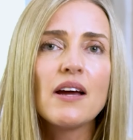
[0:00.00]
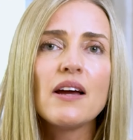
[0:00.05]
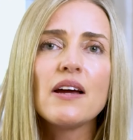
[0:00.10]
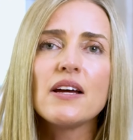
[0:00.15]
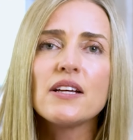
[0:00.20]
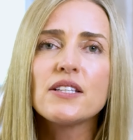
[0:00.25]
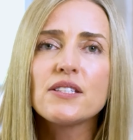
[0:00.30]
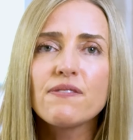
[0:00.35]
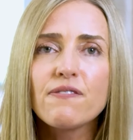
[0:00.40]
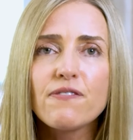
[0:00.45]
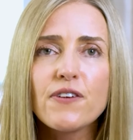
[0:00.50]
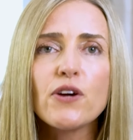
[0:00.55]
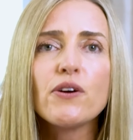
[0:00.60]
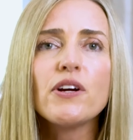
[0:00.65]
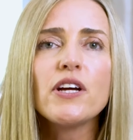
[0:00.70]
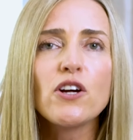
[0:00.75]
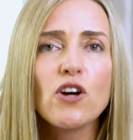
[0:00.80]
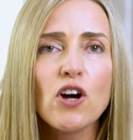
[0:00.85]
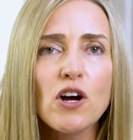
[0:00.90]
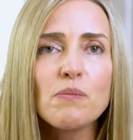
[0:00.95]
It's
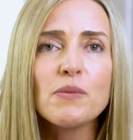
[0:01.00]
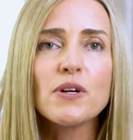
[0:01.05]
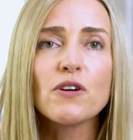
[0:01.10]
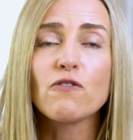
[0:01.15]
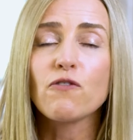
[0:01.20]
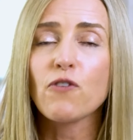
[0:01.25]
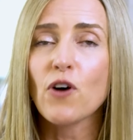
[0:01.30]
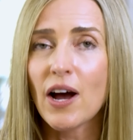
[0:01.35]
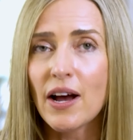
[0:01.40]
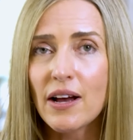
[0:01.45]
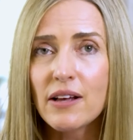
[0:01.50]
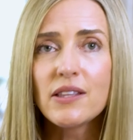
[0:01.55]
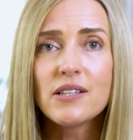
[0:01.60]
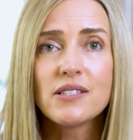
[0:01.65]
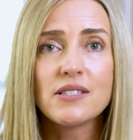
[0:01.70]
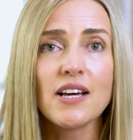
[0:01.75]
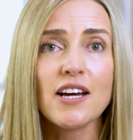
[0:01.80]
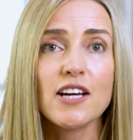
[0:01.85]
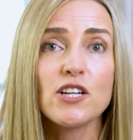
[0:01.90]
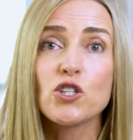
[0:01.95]
very common for either
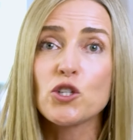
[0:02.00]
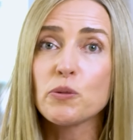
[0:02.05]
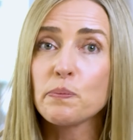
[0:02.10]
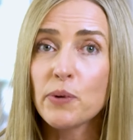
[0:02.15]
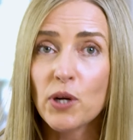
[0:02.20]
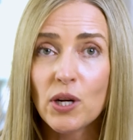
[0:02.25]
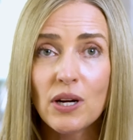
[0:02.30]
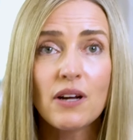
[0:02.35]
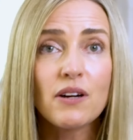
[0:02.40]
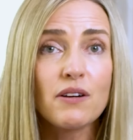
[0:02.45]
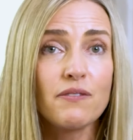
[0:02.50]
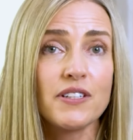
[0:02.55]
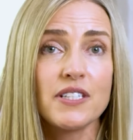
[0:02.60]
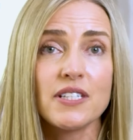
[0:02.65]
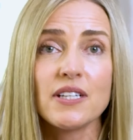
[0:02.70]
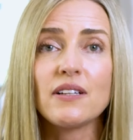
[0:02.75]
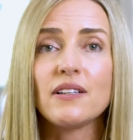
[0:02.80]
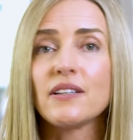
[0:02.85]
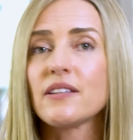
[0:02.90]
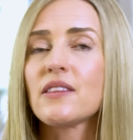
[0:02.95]
side to pull out of a
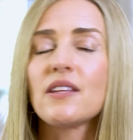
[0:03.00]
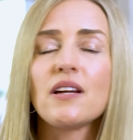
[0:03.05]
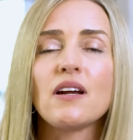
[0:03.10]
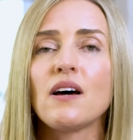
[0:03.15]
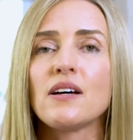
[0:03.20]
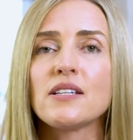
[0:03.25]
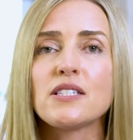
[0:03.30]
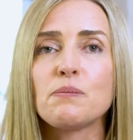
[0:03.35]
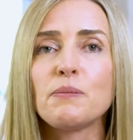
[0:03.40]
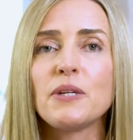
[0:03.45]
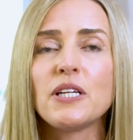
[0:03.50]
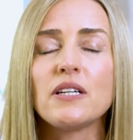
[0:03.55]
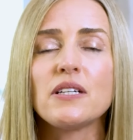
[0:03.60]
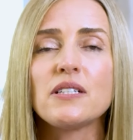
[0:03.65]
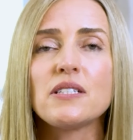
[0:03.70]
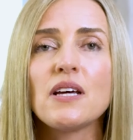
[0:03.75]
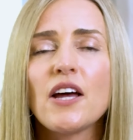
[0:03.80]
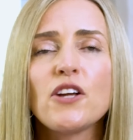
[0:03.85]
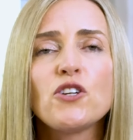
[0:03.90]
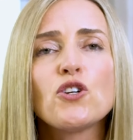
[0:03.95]
deal at the last
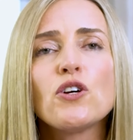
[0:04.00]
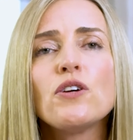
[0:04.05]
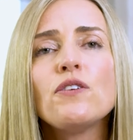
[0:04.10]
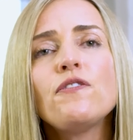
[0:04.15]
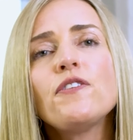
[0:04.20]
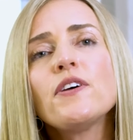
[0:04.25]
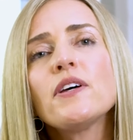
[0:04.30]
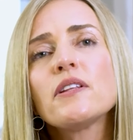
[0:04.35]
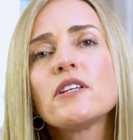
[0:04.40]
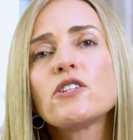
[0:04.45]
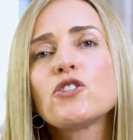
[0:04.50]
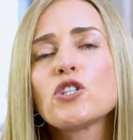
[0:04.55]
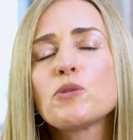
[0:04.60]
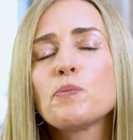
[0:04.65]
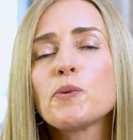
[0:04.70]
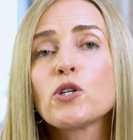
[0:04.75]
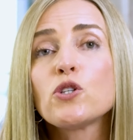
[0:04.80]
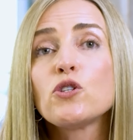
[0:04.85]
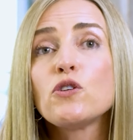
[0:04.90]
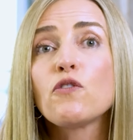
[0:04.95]
minute, and don't feel that just
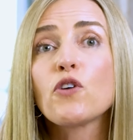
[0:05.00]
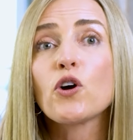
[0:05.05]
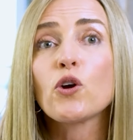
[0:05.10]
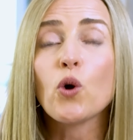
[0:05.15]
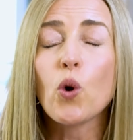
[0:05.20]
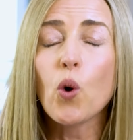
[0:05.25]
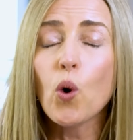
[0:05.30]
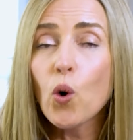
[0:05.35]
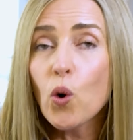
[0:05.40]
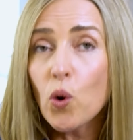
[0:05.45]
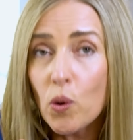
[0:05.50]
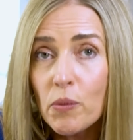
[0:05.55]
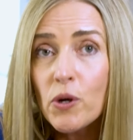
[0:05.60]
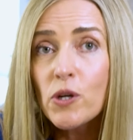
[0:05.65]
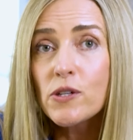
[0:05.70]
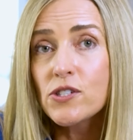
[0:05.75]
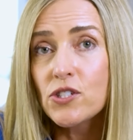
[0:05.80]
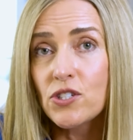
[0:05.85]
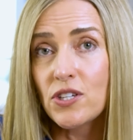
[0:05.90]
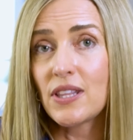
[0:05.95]
because you've got
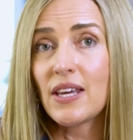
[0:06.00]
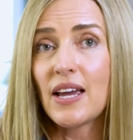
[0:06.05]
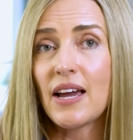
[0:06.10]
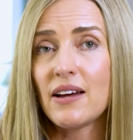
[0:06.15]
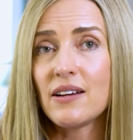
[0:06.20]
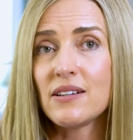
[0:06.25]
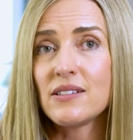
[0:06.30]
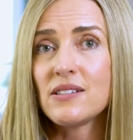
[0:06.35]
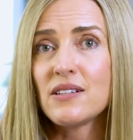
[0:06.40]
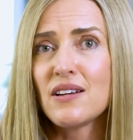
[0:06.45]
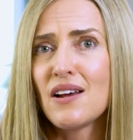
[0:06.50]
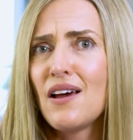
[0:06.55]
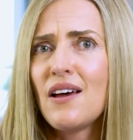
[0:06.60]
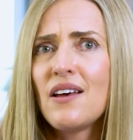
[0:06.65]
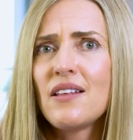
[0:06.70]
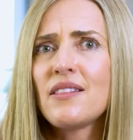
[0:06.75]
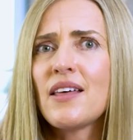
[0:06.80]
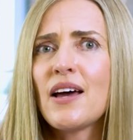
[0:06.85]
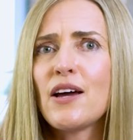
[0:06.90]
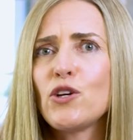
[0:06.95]
almost to the end
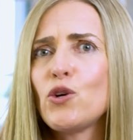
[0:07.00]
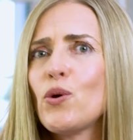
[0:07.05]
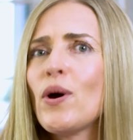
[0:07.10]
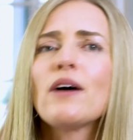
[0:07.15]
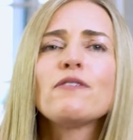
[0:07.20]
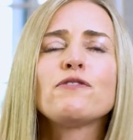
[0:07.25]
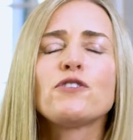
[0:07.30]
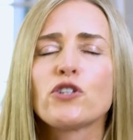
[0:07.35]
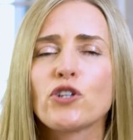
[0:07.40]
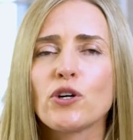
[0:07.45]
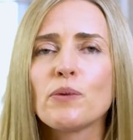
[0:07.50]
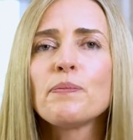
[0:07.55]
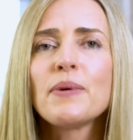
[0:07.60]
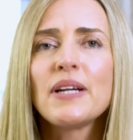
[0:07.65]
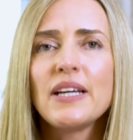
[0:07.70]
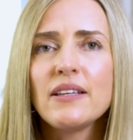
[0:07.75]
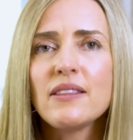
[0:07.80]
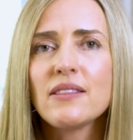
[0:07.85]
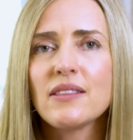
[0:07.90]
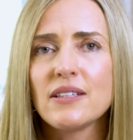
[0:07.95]
that you have to
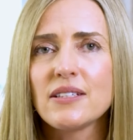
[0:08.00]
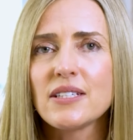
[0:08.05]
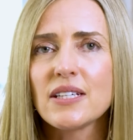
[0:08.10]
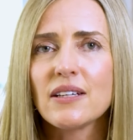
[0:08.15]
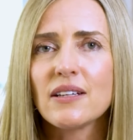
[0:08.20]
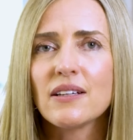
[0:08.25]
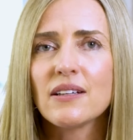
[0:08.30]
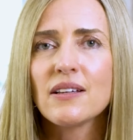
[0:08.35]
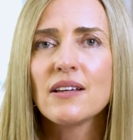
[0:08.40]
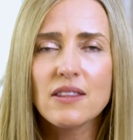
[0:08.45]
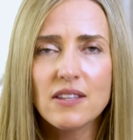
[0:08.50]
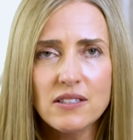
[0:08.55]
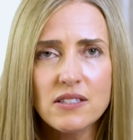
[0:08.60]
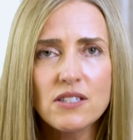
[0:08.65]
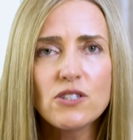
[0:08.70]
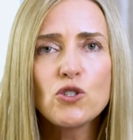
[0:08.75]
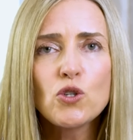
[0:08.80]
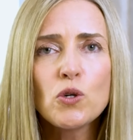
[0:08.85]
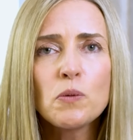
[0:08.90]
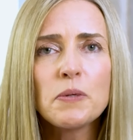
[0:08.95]
complete the deal. This
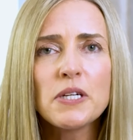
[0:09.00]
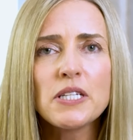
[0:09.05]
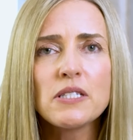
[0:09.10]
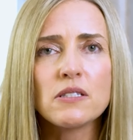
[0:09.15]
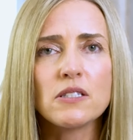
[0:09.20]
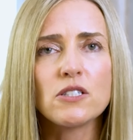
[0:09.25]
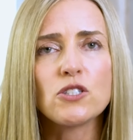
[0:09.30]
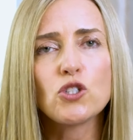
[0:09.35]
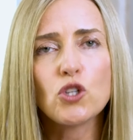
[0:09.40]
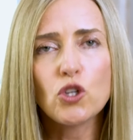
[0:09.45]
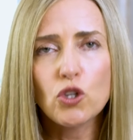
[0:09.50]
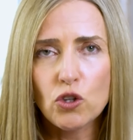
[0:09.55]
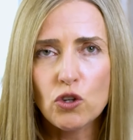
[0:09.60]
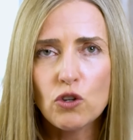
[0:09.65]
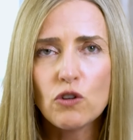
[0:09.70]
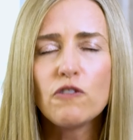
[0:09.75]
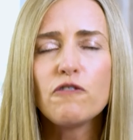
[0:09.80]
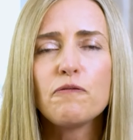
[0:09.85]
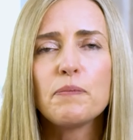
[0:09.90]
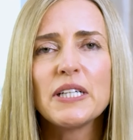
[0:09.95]
is your business.
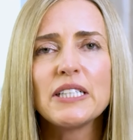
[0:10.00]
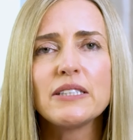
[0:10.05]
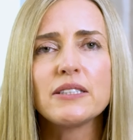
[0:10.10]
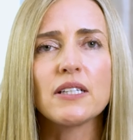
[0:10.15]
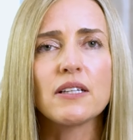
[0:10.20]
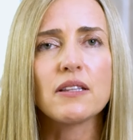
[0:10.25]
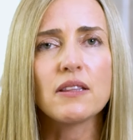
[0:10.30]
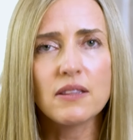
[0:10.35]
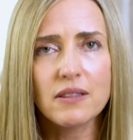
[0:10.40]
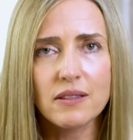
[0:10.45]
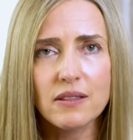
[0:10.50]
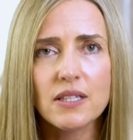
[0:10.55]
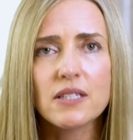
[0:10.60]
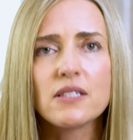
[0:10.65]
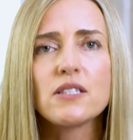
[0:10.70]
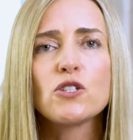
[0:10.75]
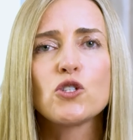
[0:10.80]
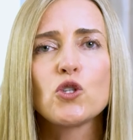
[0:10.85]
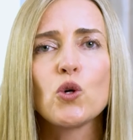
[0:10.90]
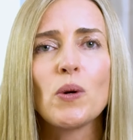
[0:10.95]
You've built it. This
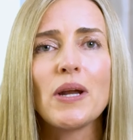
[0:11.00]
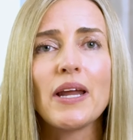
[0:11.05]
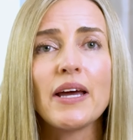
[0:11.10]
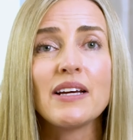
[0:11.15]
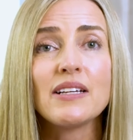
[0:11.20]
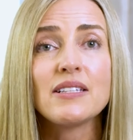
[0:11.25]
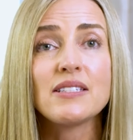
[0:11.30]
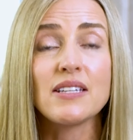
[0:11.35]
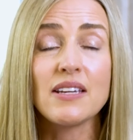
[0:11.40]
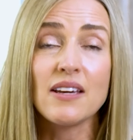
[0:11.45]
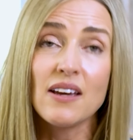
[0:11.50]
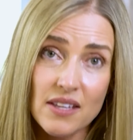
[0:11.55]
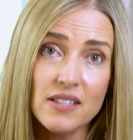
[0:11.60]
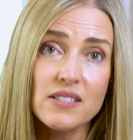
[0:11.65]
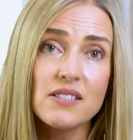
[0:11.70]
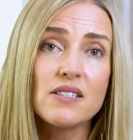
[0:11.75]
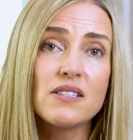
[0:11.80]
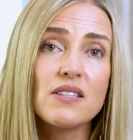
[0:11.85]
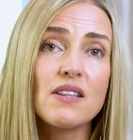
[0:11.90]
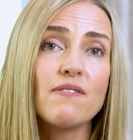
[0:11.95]
is your legacy. This
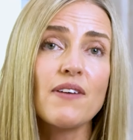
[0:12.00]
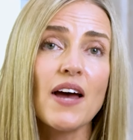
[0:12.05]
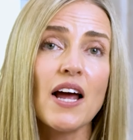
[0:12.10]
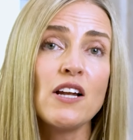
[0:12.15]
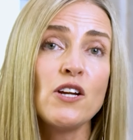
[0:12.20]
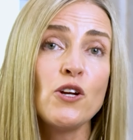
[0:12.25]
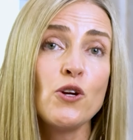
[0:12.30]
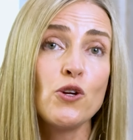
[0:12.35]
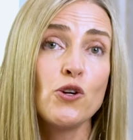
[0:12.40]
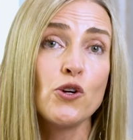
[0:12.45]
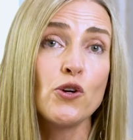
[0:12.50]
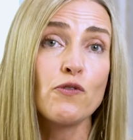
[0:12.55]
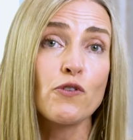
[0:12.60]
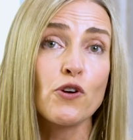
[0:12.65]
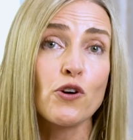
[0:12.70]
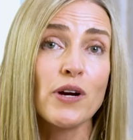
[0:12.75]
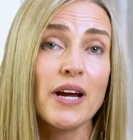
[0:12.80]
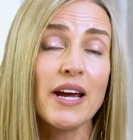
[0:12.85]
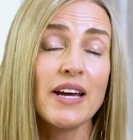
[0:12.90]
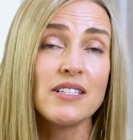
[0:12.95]
is the value you've
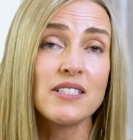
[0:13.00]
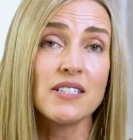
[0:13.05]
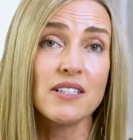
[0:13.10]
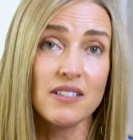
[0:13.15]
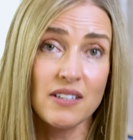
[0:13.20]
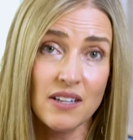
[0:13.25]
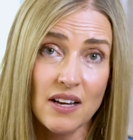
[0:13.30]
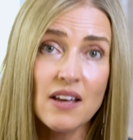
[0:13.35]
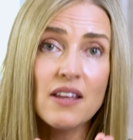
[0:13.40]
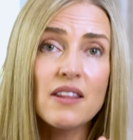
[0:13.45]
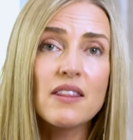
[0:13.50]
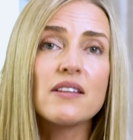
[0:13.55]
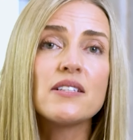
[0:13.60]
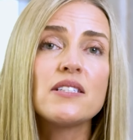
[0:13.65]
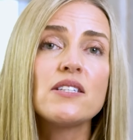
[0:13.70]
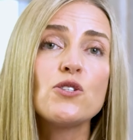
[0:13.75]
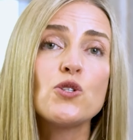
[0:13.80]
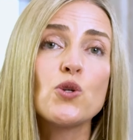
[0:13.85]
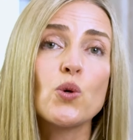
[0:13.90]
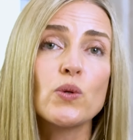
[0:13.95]
created. This
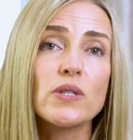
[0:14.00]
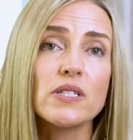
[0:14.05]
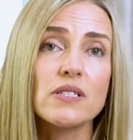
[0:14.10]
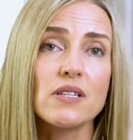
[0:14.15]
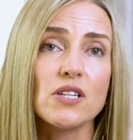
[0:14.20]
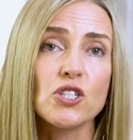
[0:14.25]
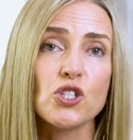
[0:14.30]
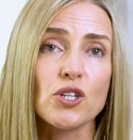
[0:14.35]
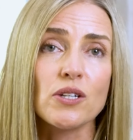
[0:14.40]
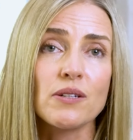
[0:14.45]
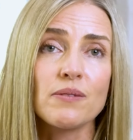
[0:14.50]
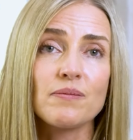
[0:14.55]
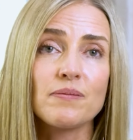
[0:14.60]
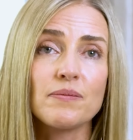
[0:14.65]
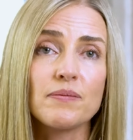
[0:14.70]
is your decision.